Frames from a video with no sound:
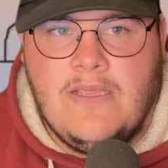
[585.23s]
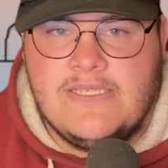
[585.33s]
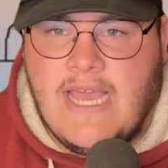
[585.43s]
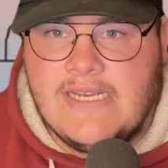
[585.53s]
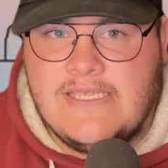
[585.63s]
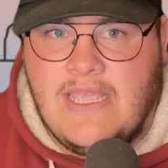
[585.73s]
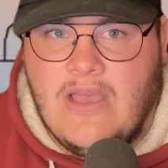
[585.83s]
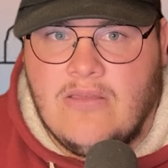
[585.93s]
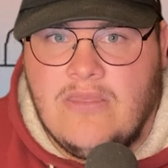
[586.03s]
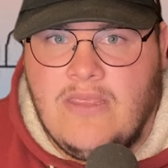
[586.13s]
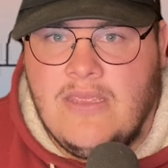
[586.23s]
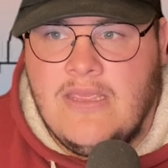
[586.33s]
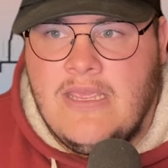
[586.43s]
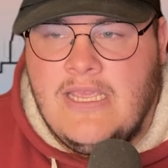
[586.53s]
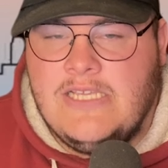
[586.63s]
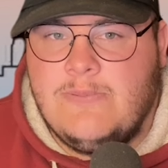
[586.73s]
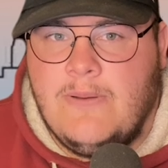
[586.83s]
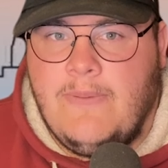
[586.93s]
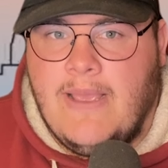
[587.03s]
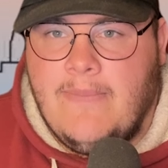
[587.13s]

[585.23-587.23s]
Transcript: He's got to stay healthy. He's been